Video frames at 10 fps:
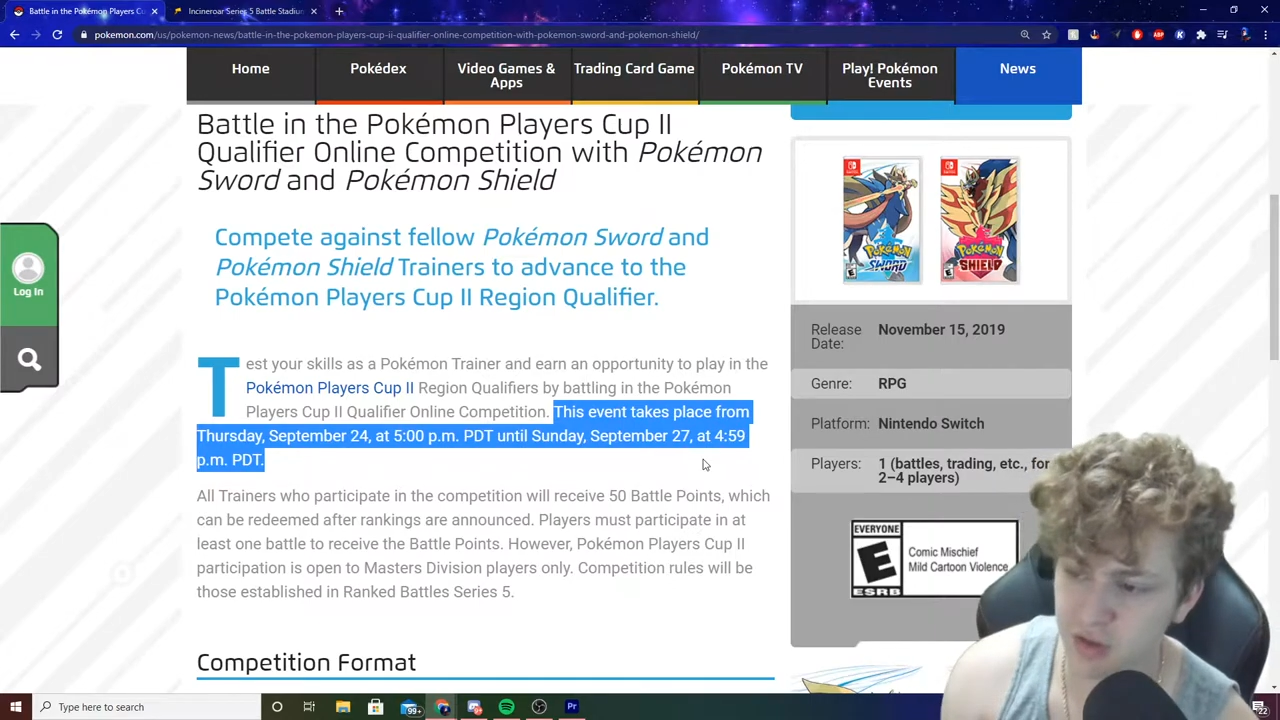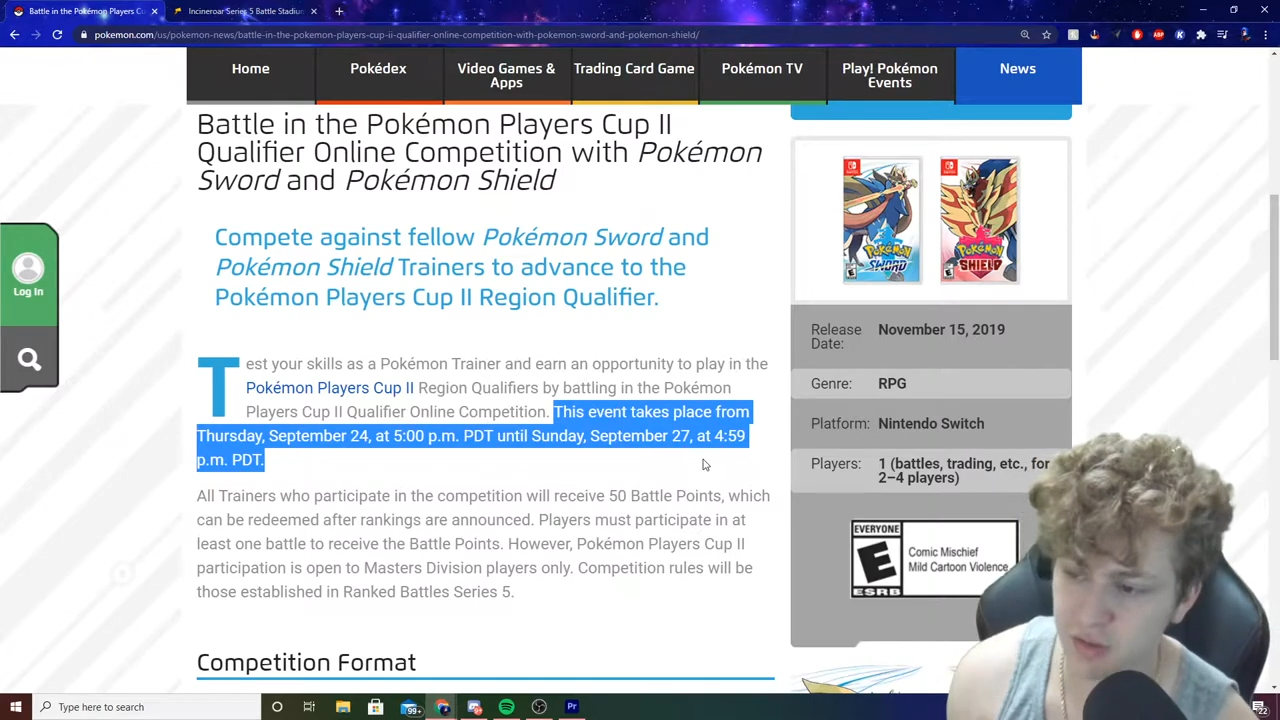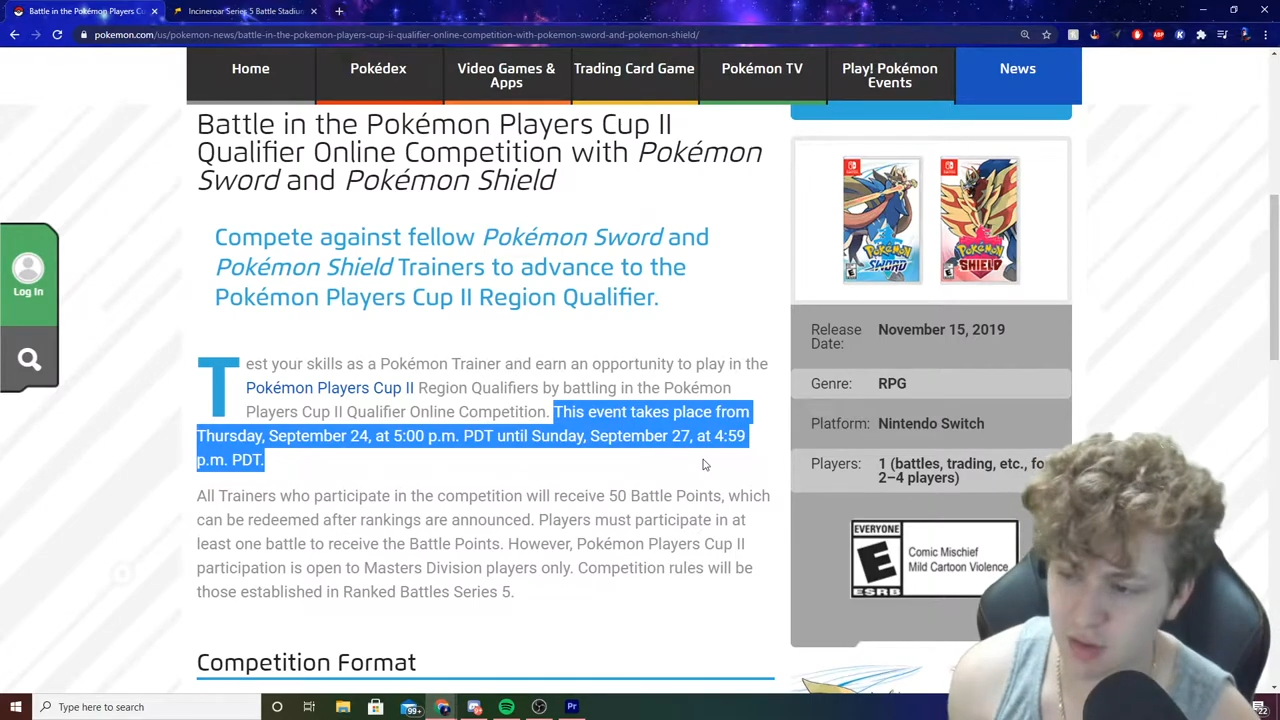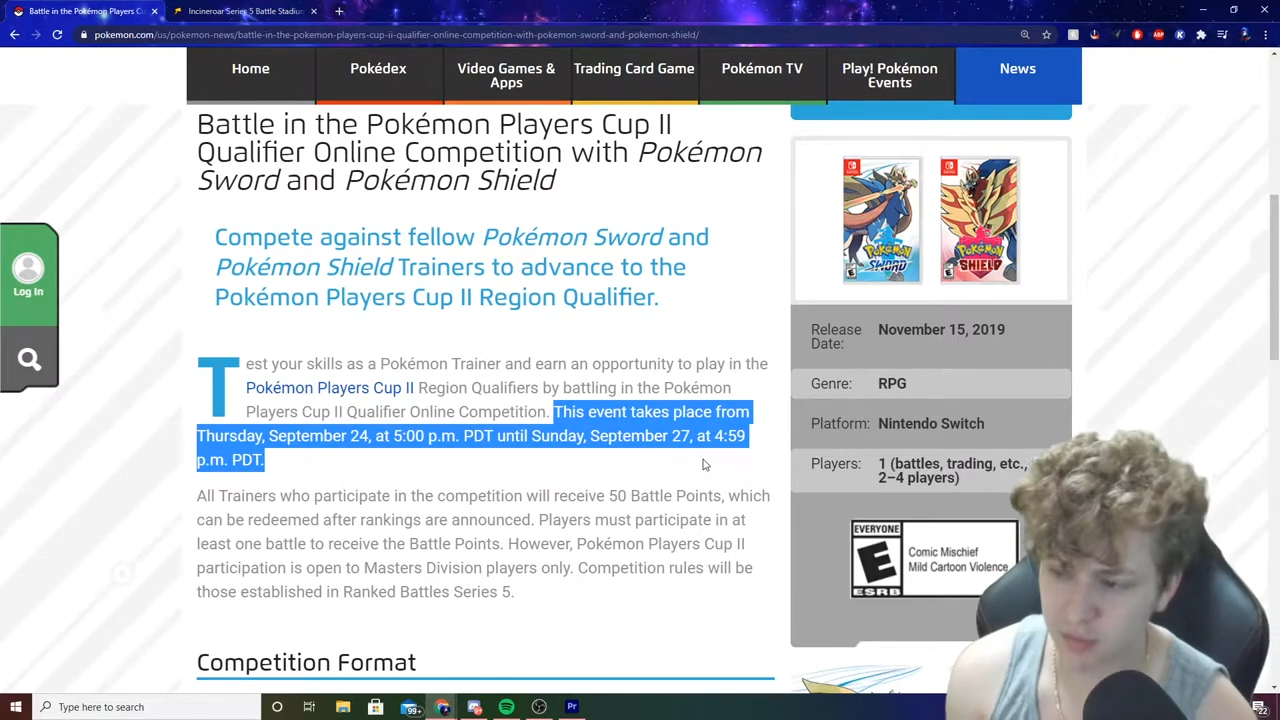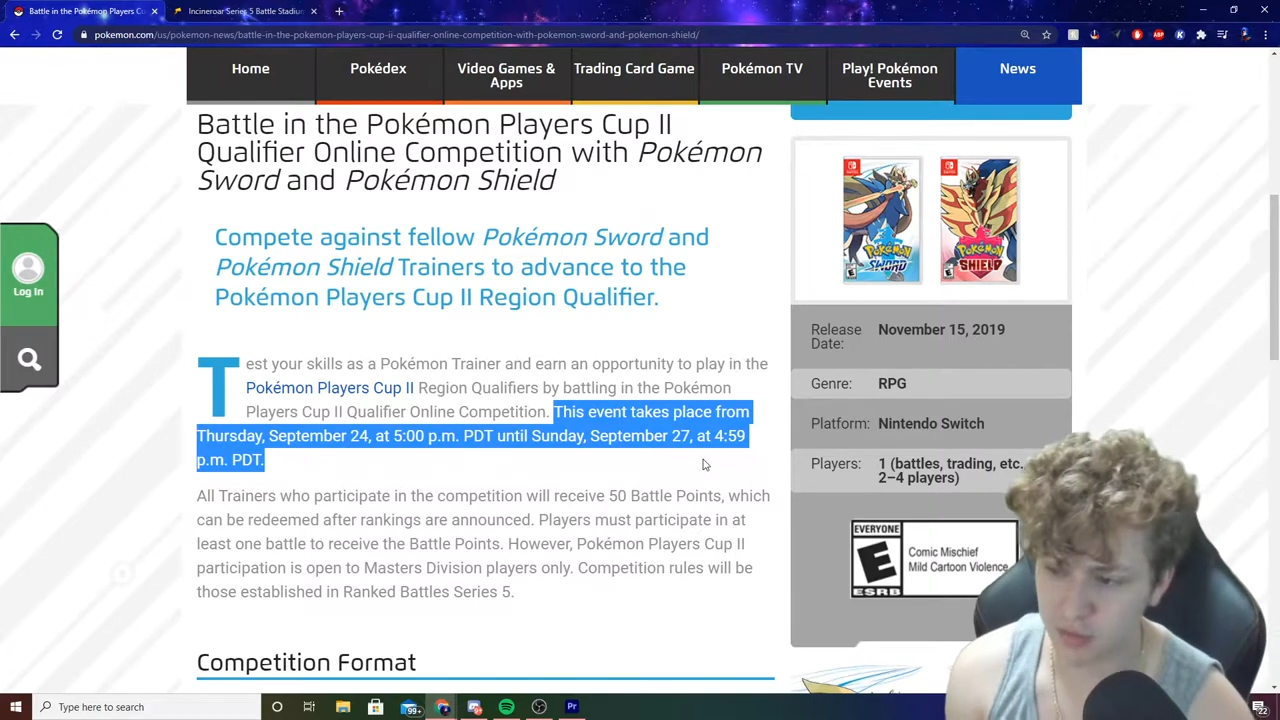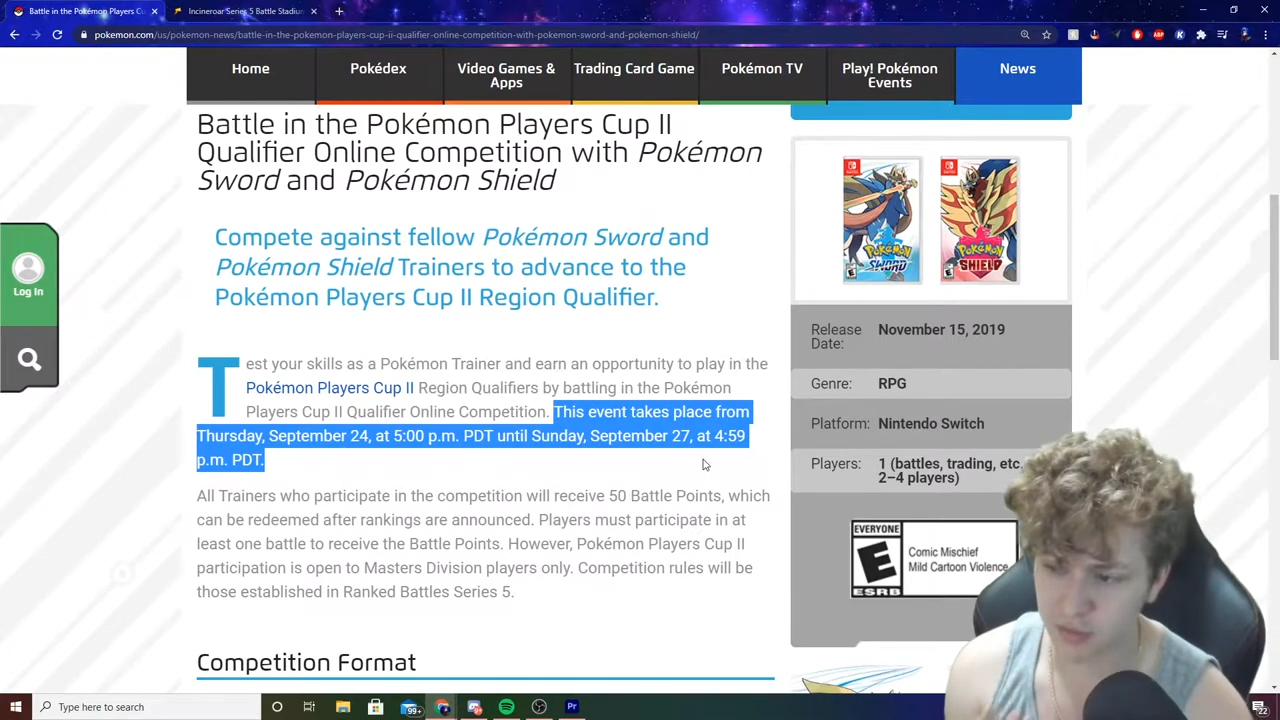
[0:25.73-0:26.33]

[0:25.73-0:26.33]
September